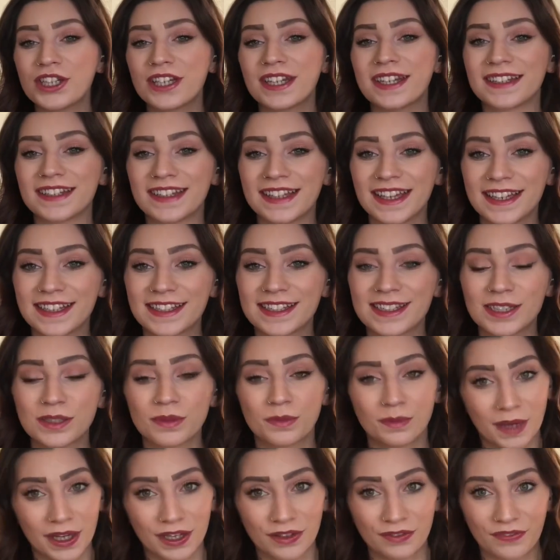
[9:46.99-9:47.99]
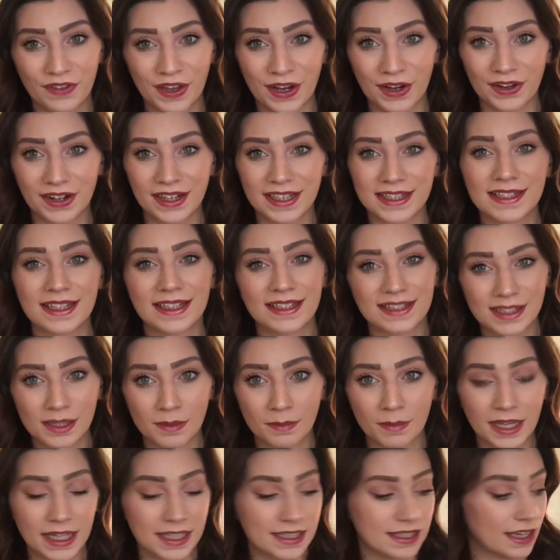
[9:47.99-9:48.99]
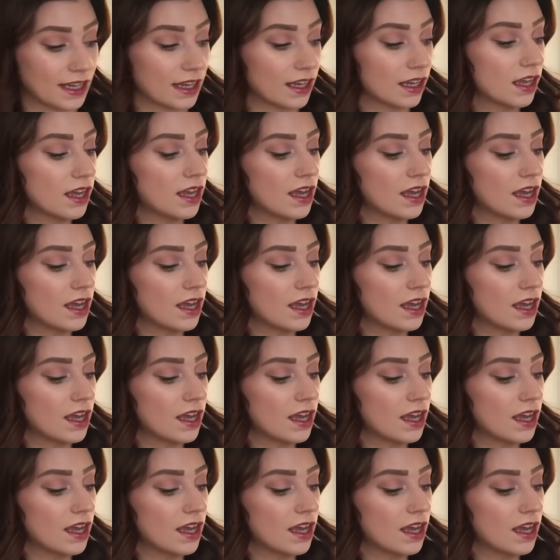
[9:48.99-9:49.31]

and kissed by fairies. It's amazing.